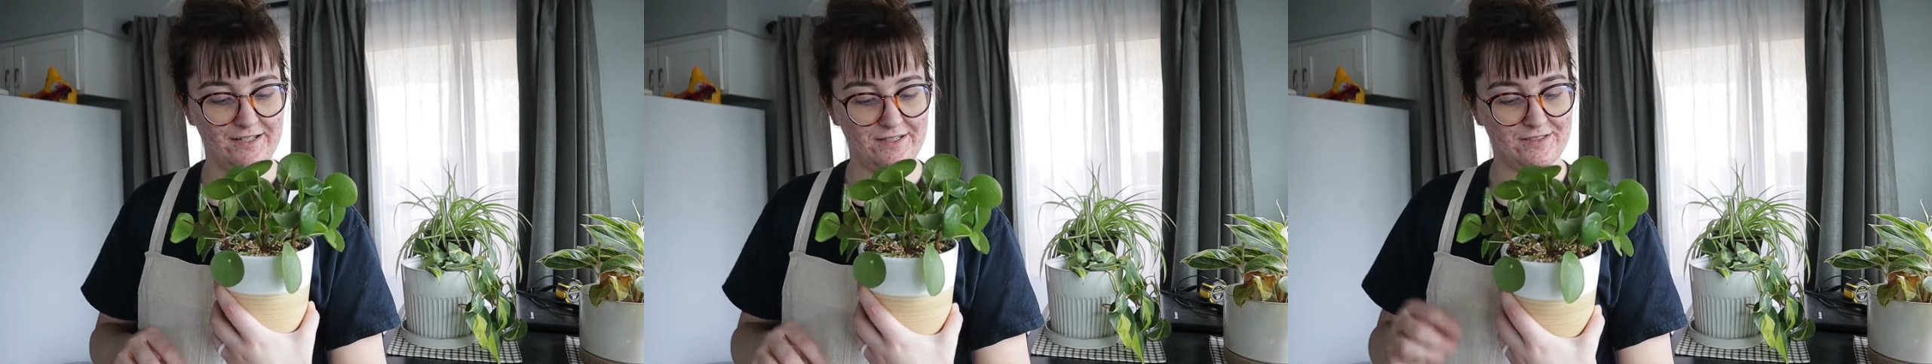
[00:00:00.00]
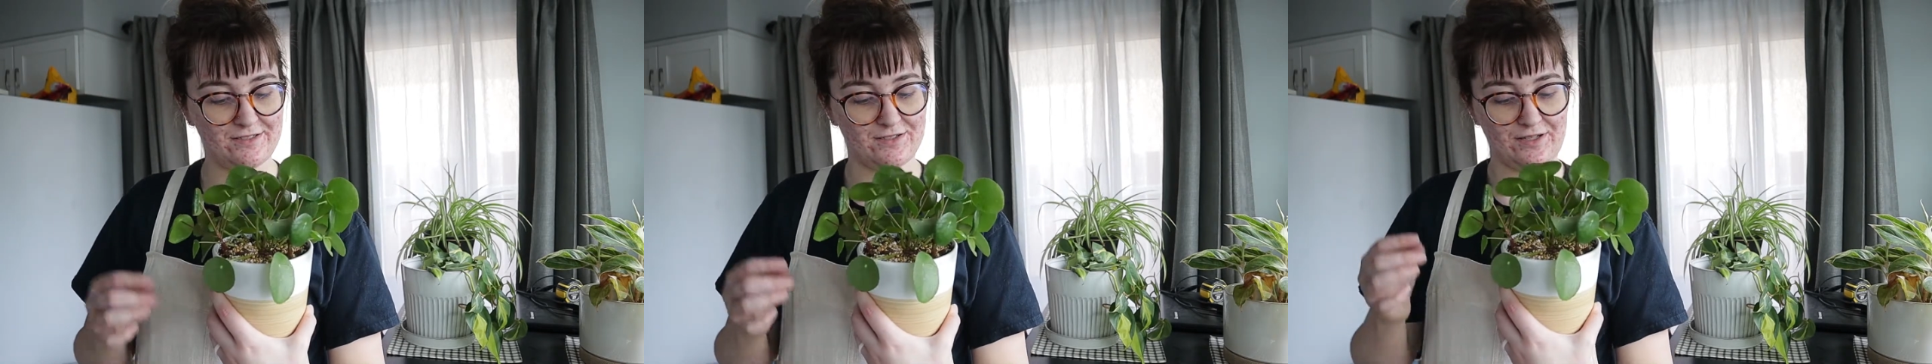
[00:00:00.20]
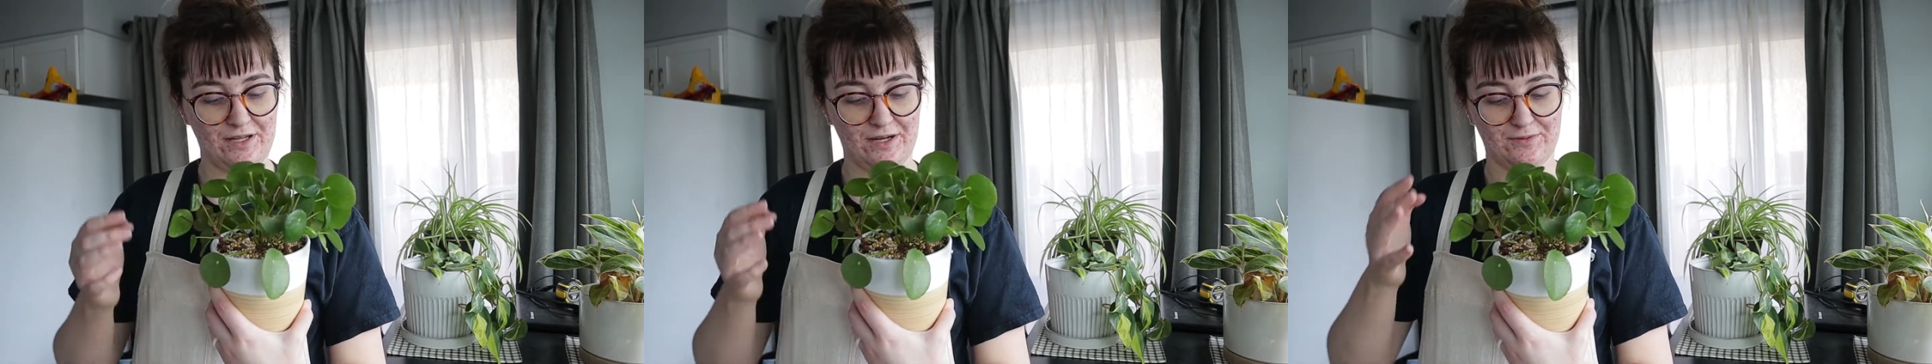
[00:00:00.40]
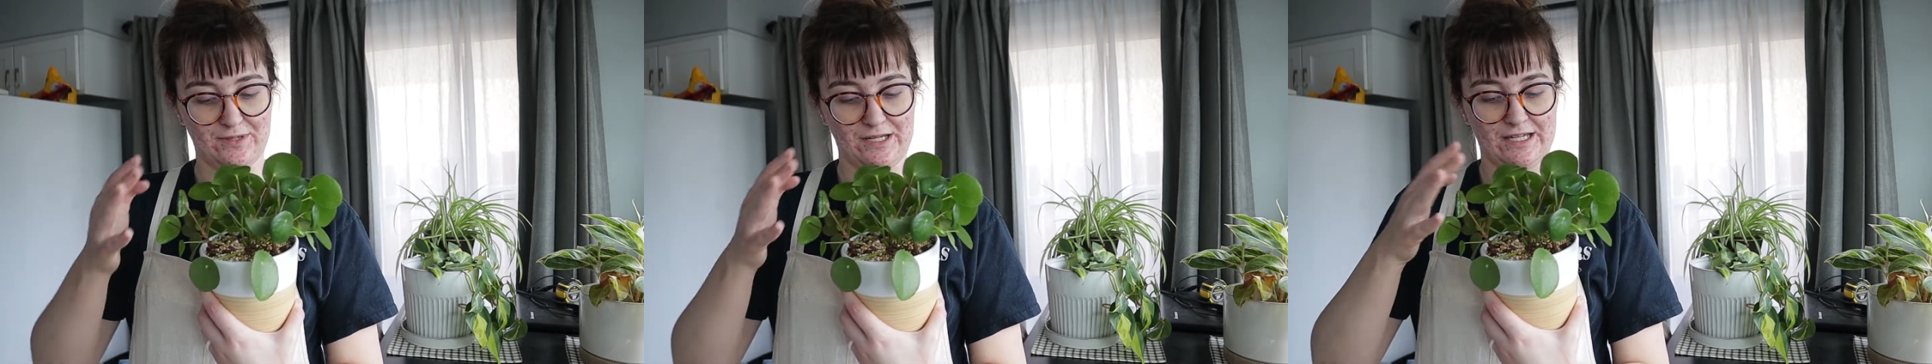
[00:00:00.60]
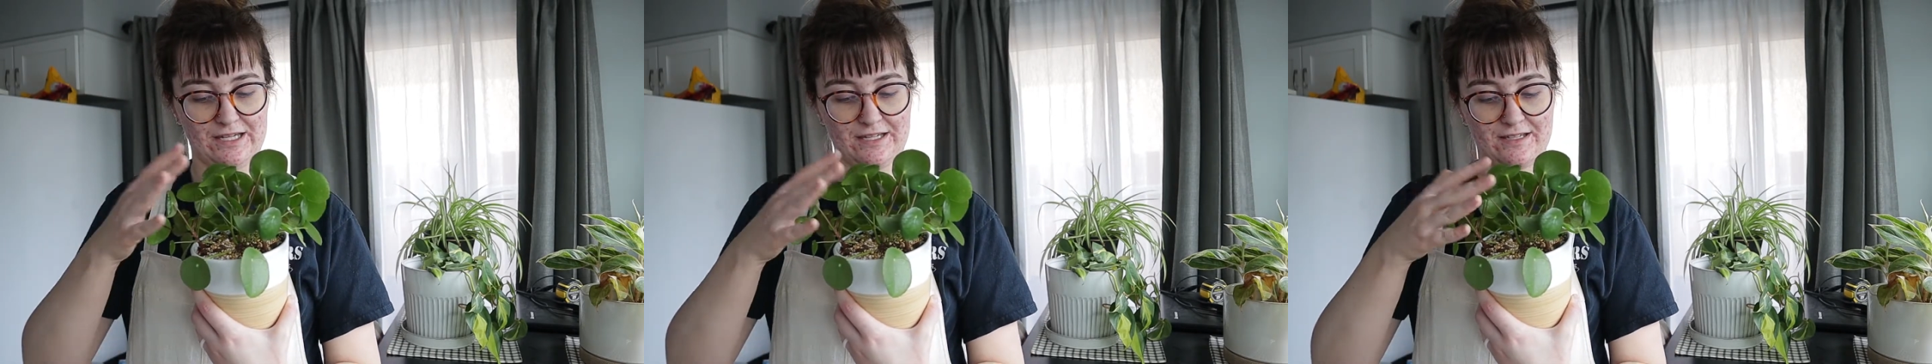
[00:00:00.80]
so that
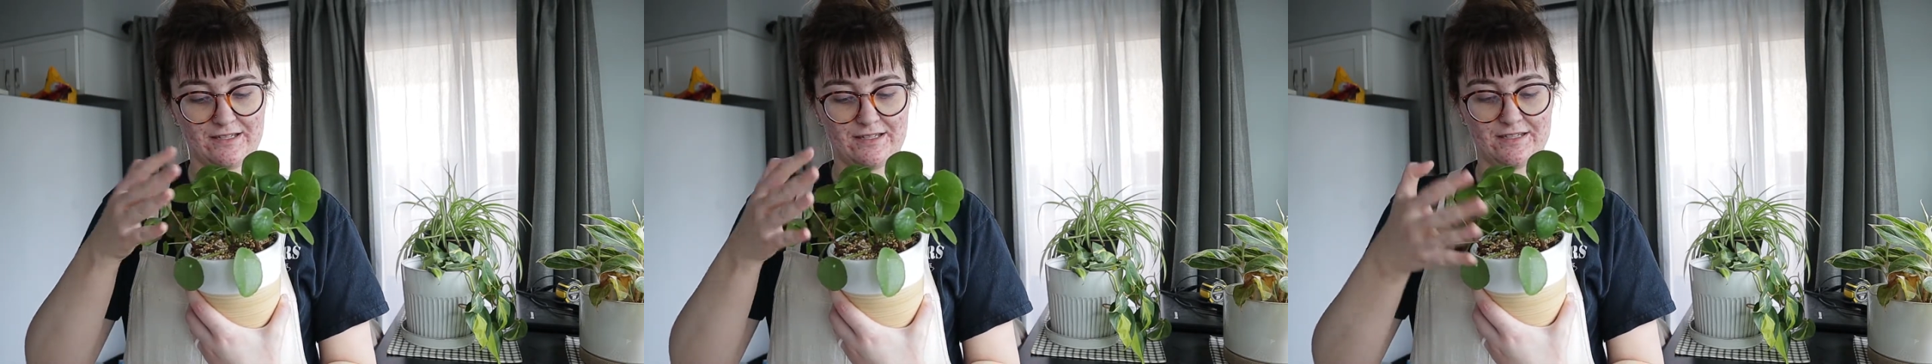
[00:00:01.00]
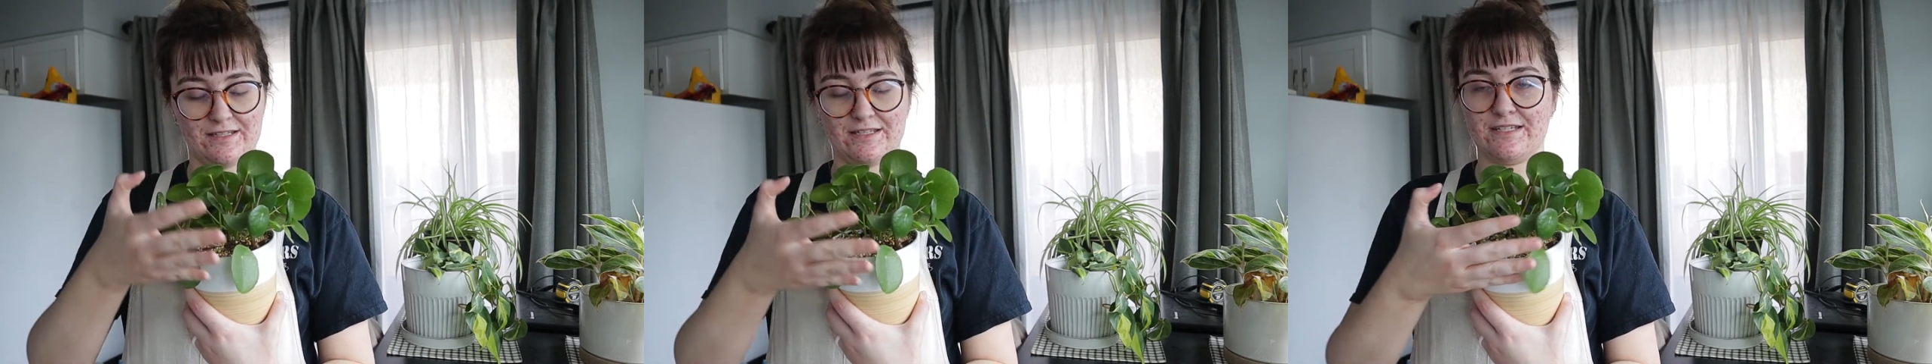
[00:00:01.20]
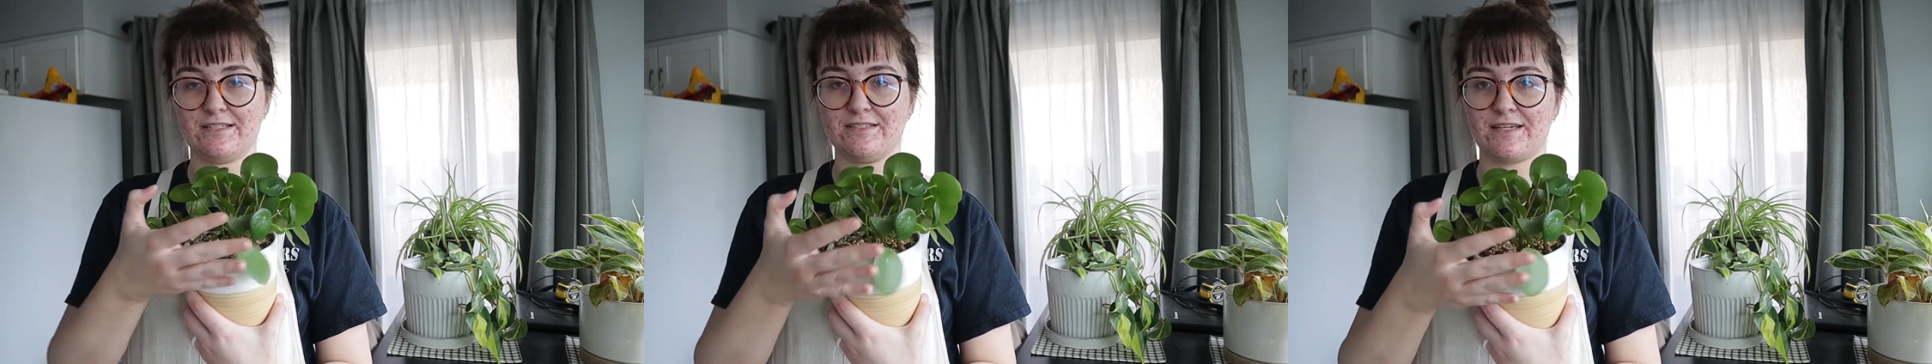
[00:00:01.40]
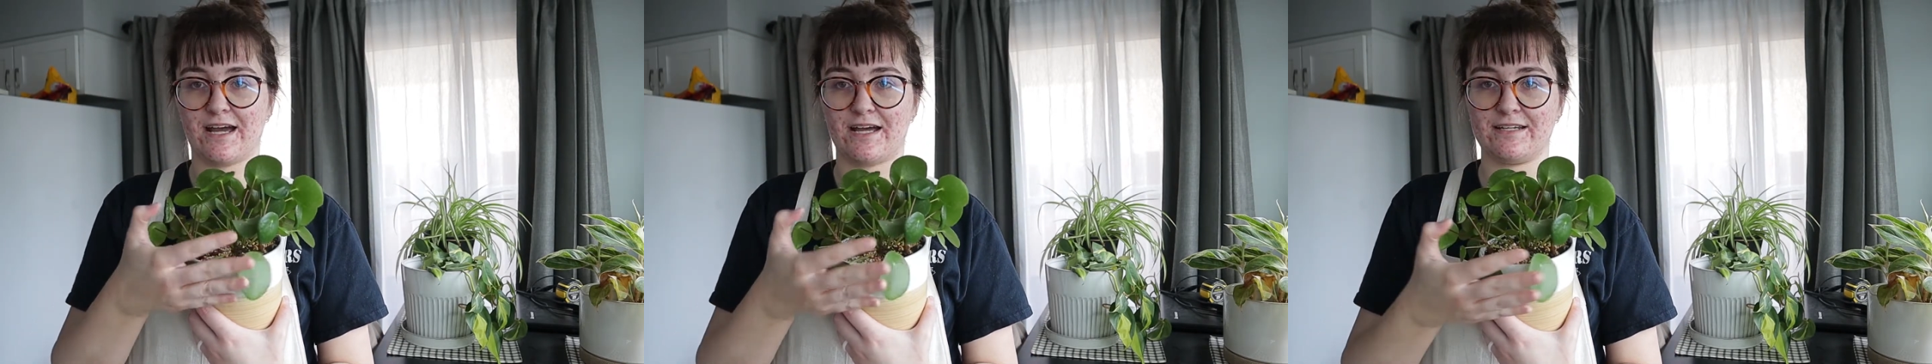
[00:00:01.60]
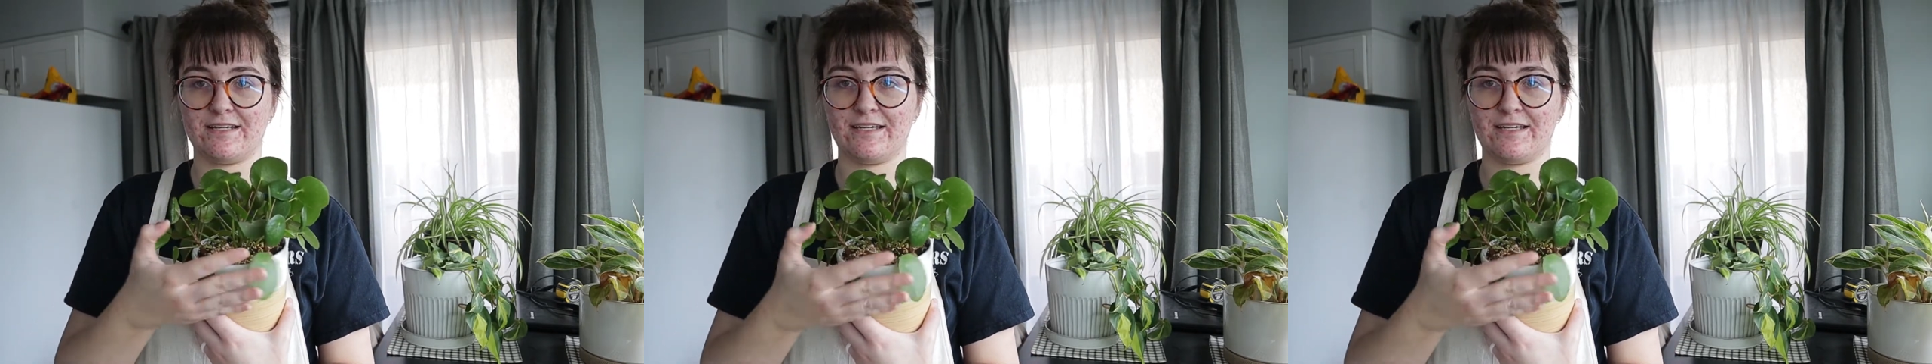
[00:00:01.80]
way this side